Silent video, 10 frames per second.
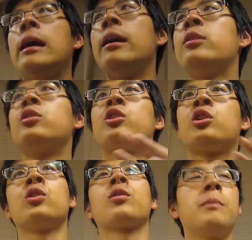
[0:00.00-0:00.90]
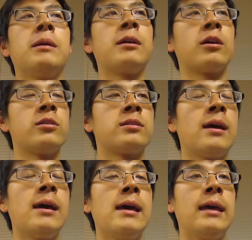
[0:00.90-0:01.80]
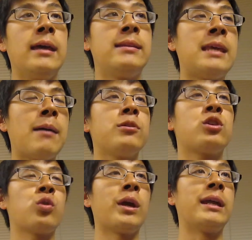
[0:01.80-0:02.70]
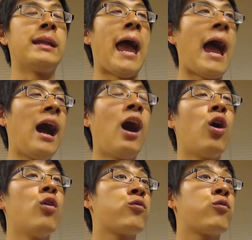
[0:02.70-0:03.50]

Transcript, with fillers: it just shook me because it demonstrated how